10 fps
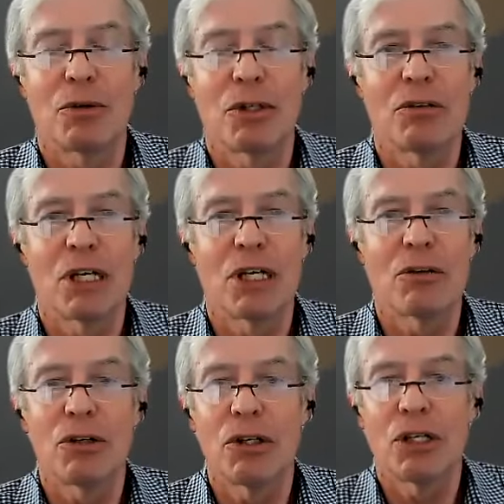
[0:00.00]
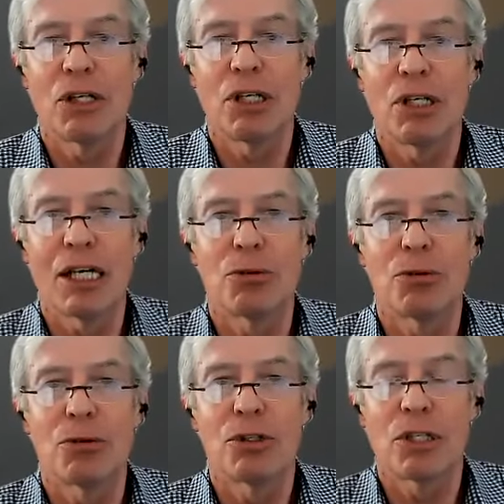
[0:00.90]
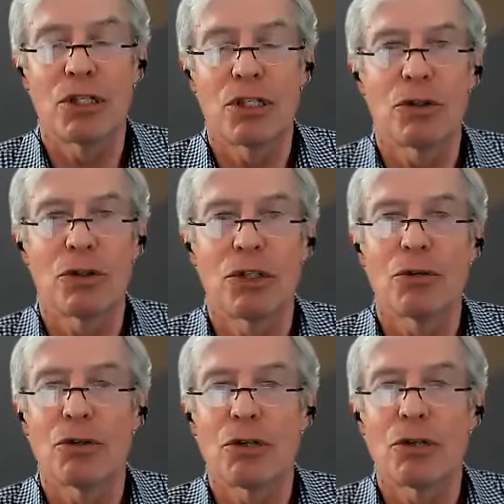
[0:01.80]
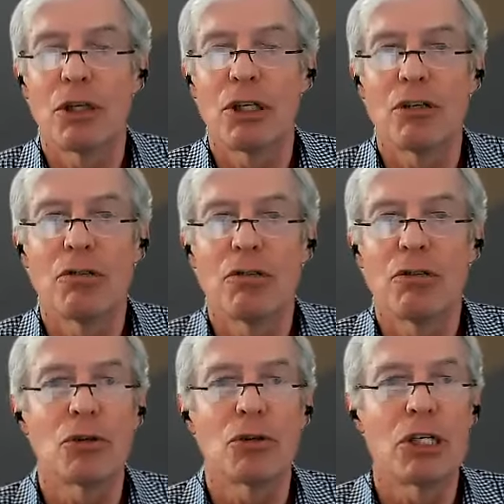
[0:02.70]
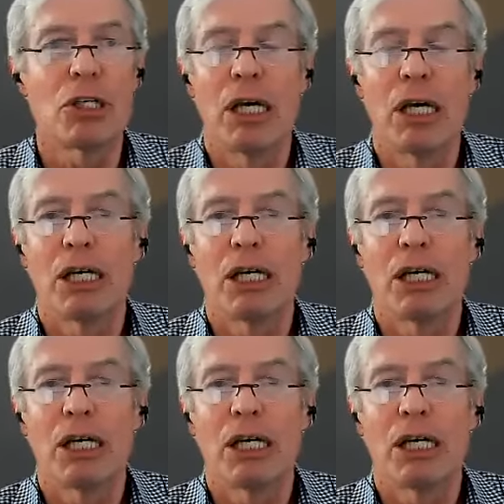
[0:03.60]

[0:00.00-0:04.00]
take a look at the dashboards that you're working with individually.